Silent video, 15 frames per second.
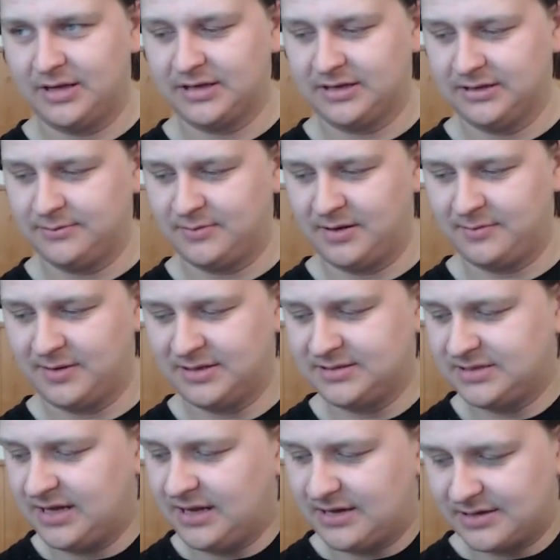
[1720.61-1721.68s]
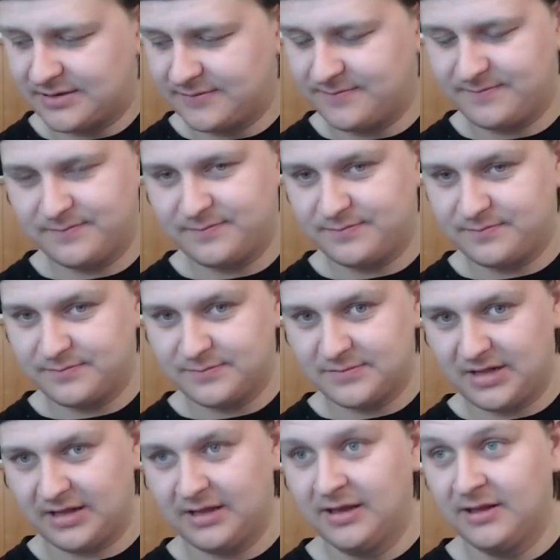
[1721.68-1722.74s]
Like in my mind, they are
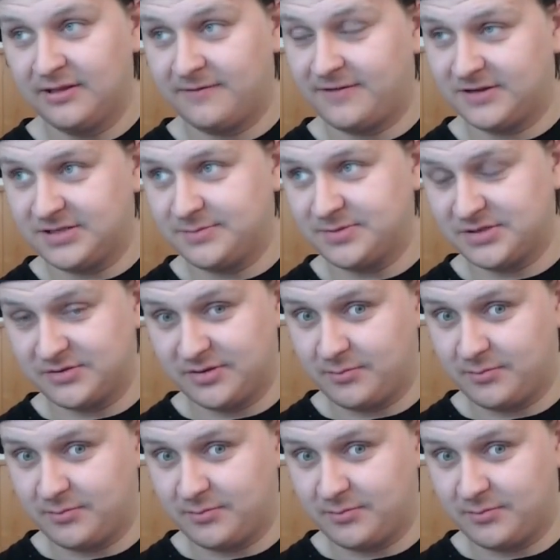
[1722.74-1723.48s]
like the first episode,